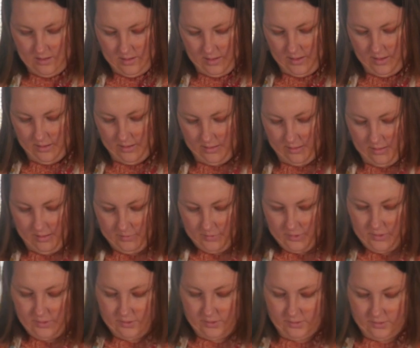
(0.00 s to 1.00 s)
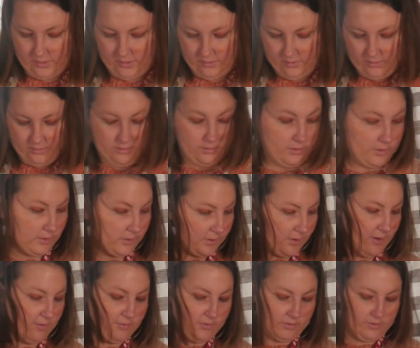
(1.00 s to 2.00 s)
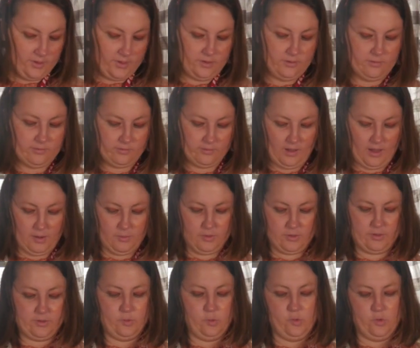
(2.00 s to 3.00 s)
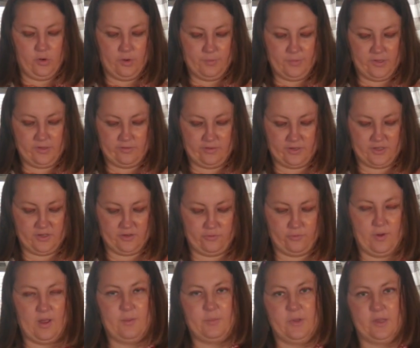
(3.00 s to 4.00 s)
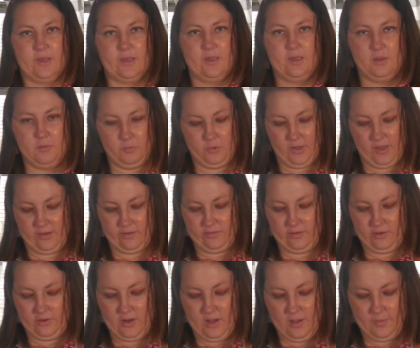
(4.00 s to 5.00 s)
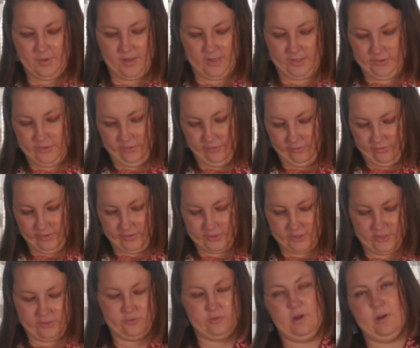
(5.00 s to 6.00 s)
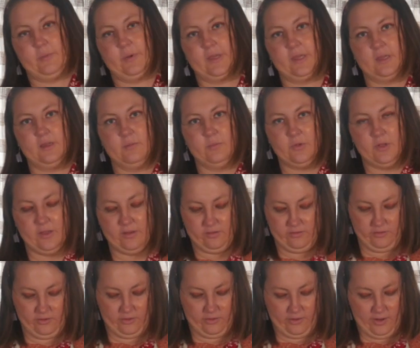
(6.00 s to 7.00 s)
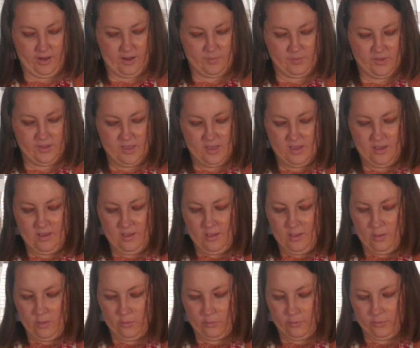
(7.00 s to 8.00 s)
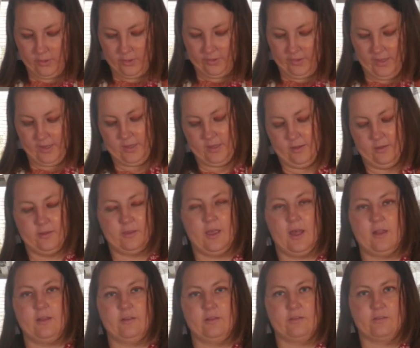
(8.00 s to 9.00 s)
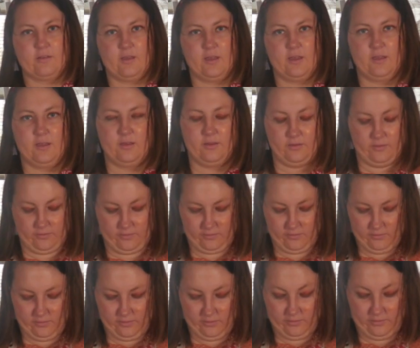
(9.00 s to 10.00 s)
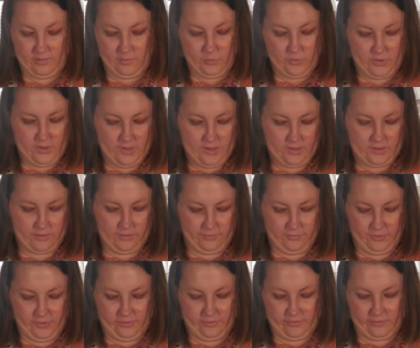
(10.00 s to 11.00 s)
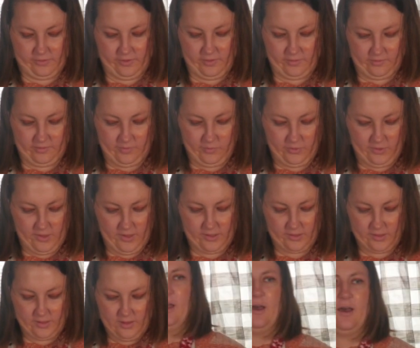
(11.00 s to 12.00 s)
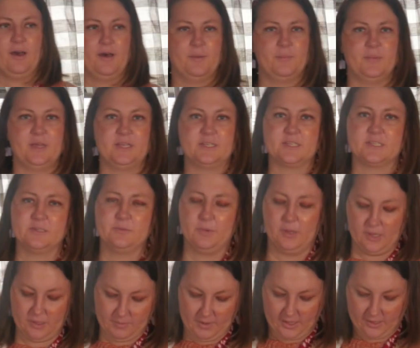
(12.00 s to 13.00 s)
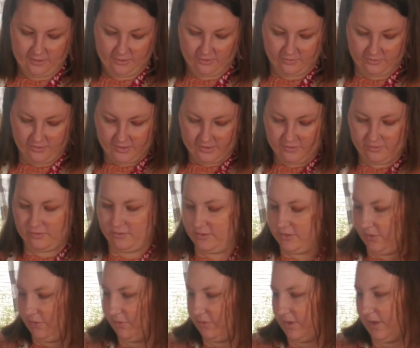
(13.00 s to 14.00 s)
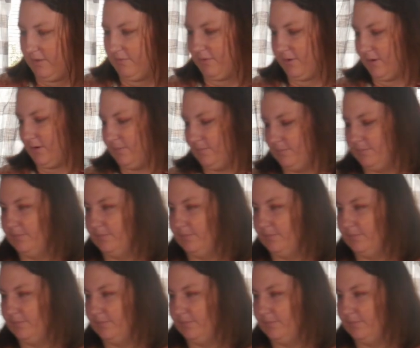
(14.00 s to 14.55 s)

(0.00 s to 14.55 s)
And I'm gonna cover this. I would normally suggest wrapping it in plastic wrap. I do suggest wrapping it in plastic wrap or like a gallon size Ziploc or freezer size Ziploc. It doesn't really matter as long as your dough's covered.